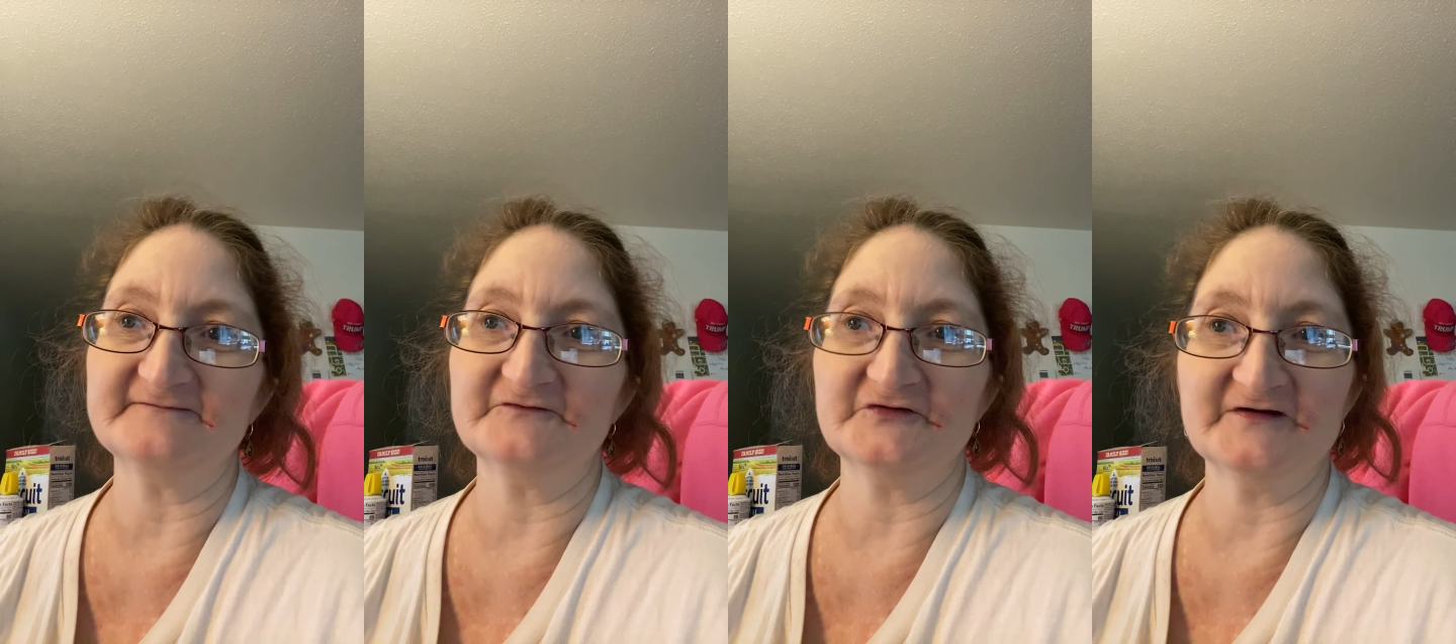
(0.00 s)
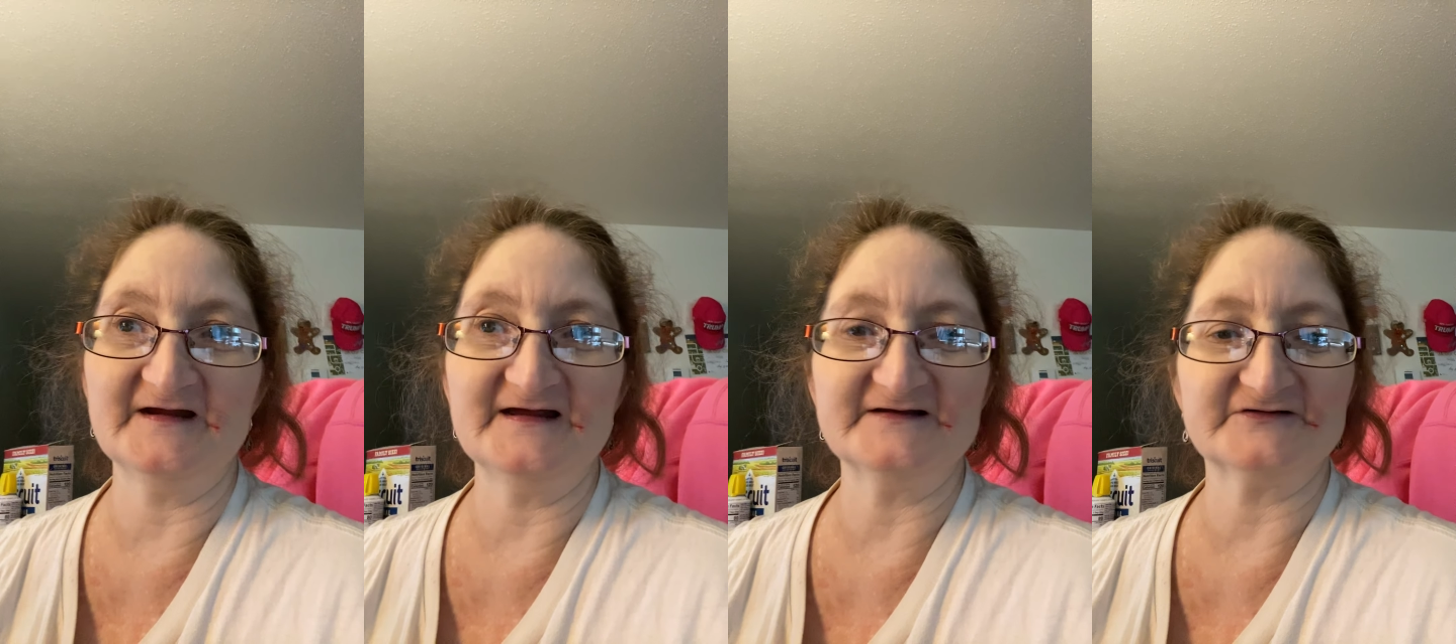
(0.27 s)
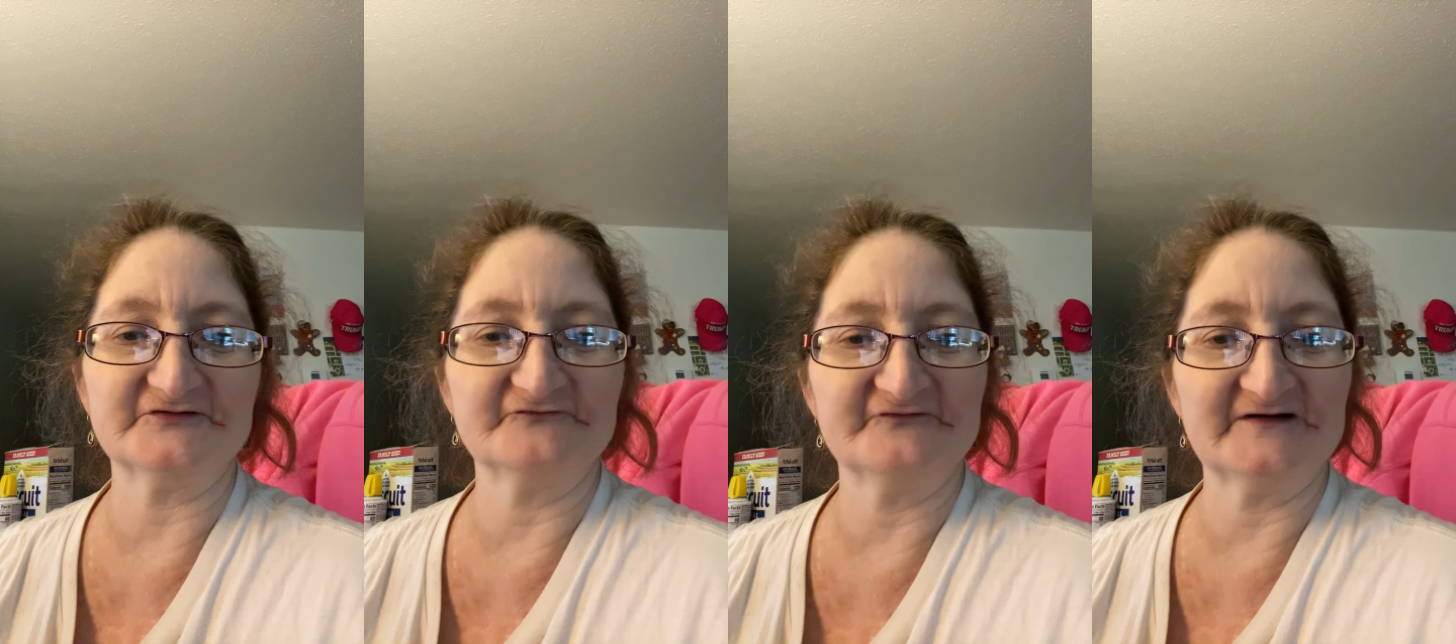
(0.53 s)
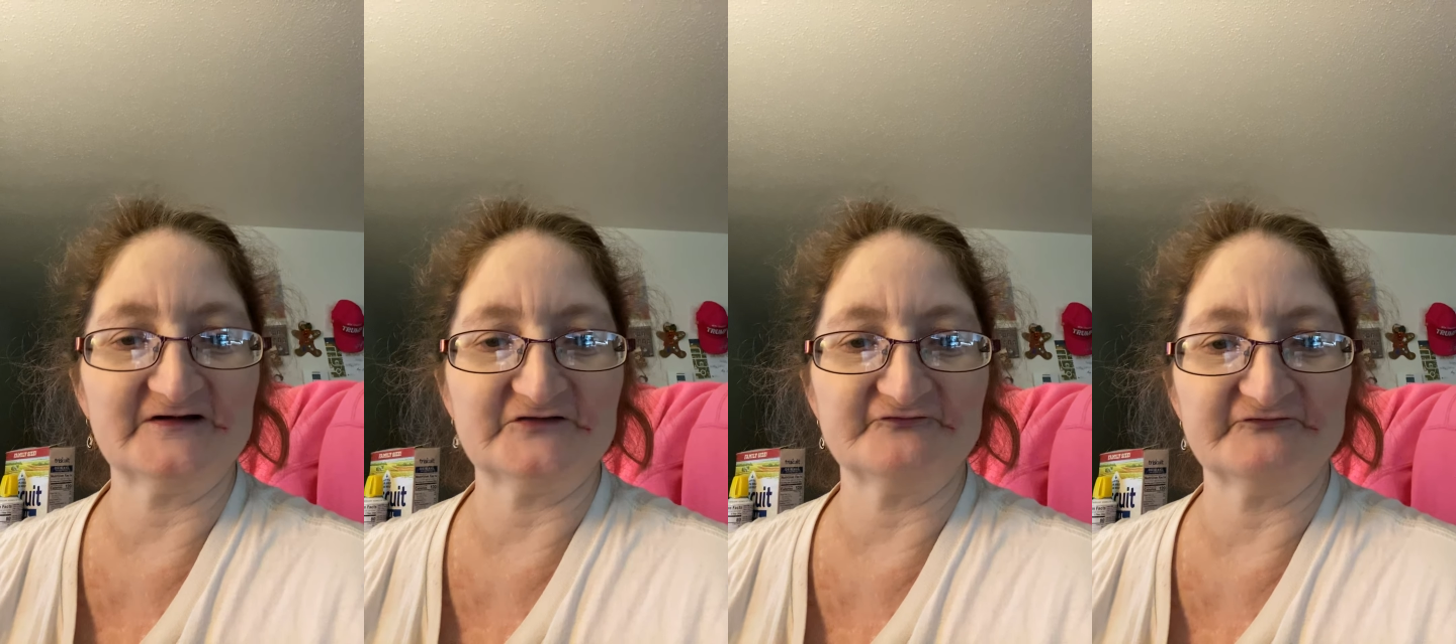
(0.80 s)
she has a
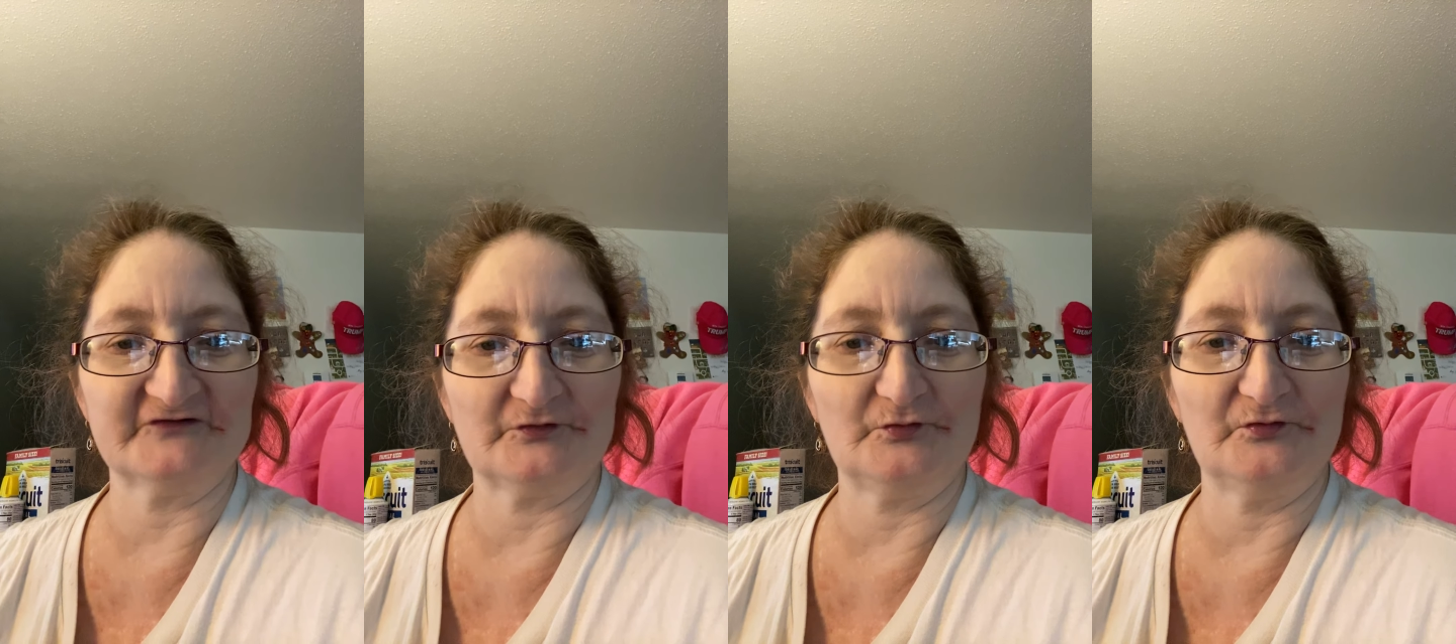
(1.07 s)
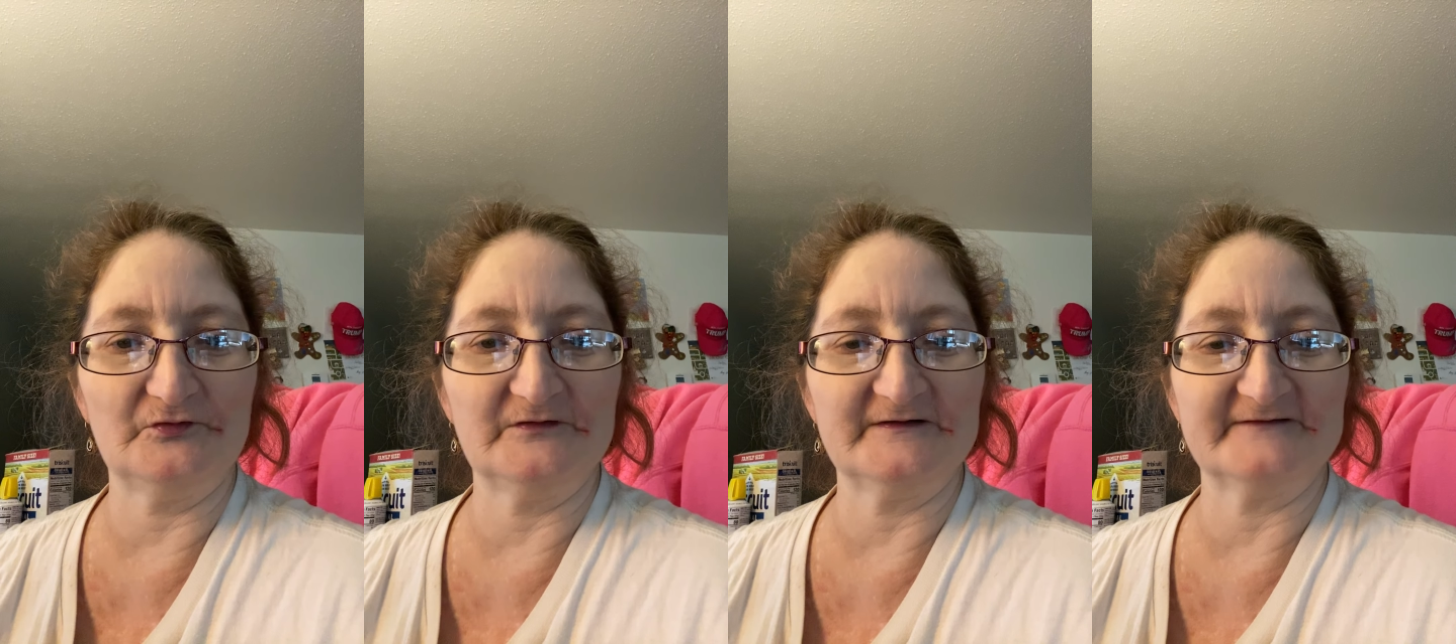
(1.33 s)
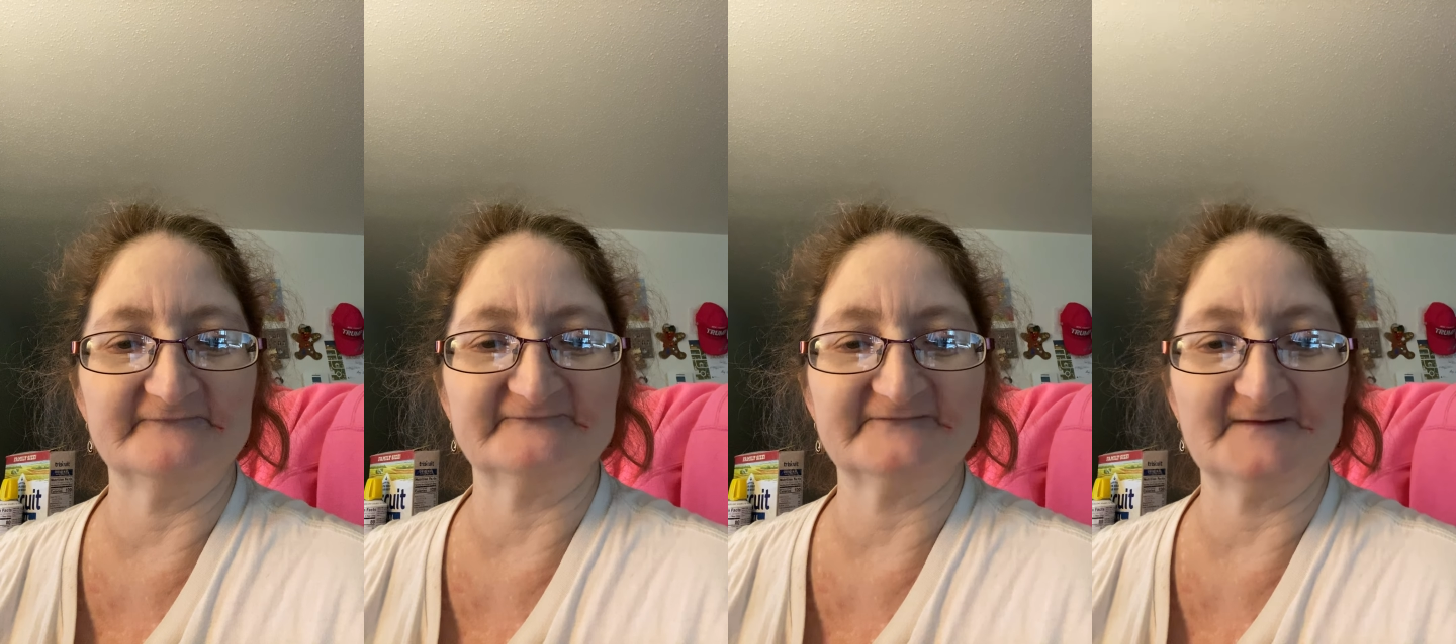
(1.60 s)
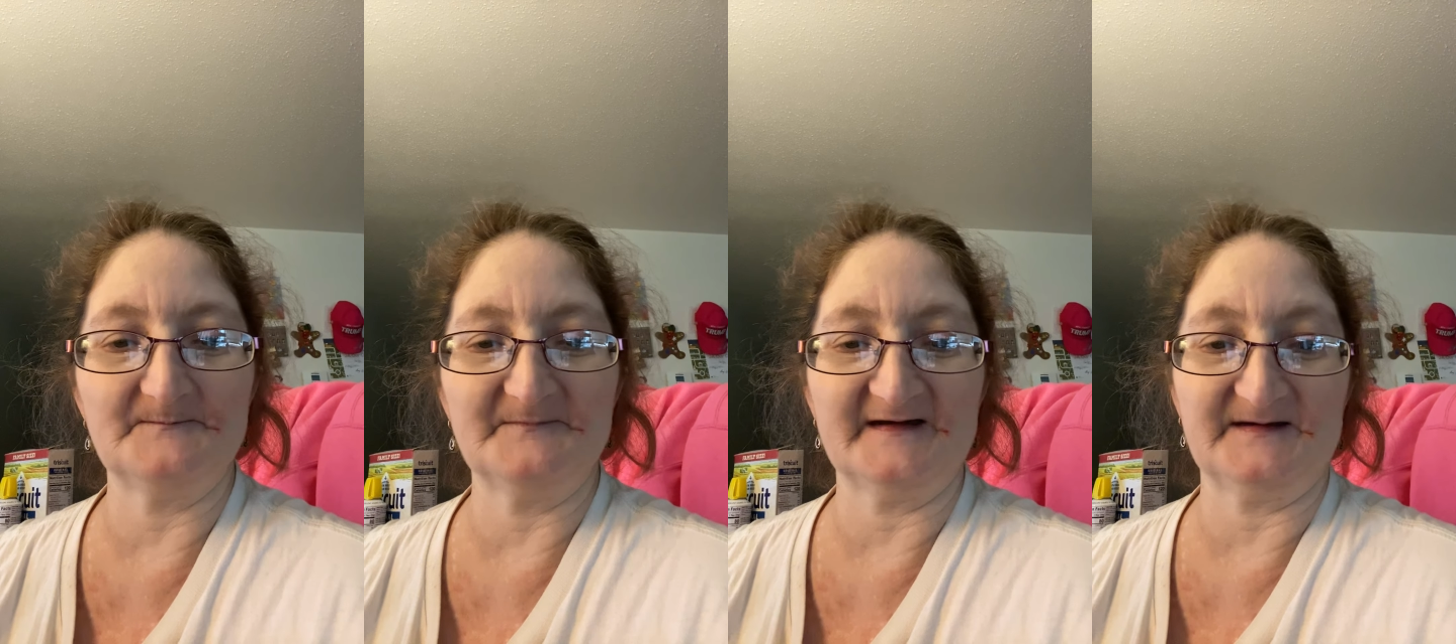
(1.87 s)
right to record of
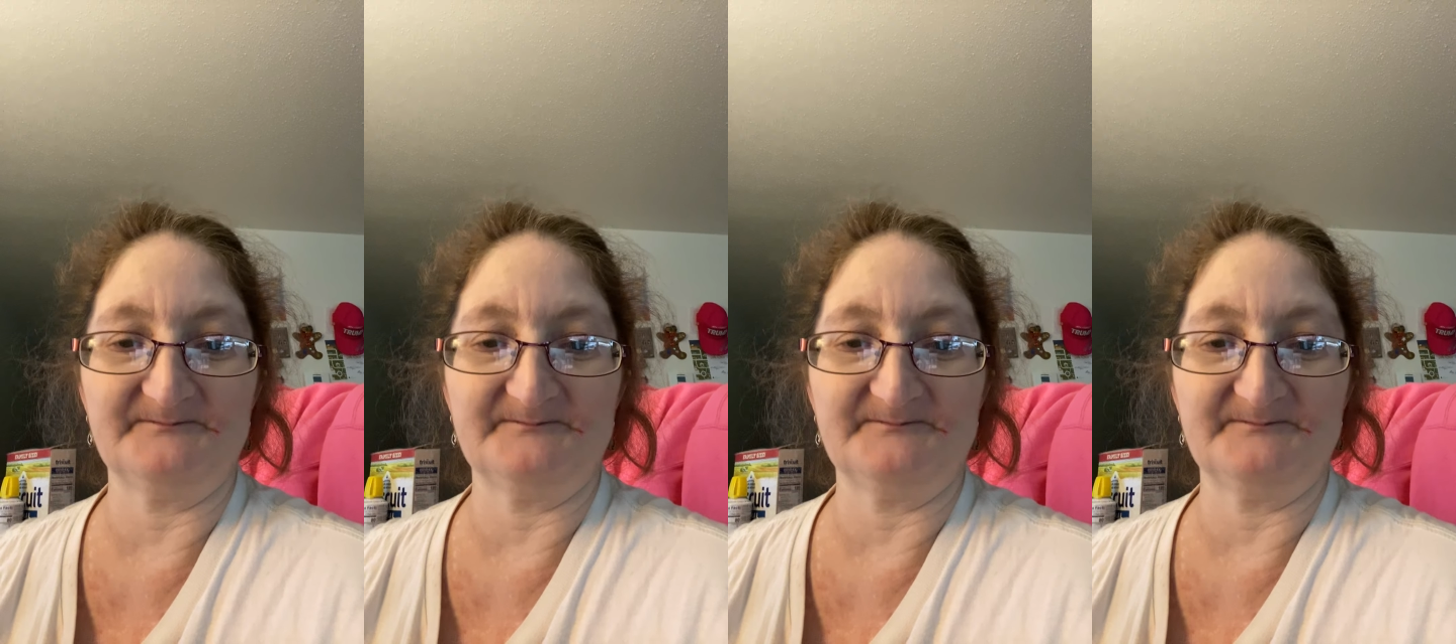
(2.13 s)
somebody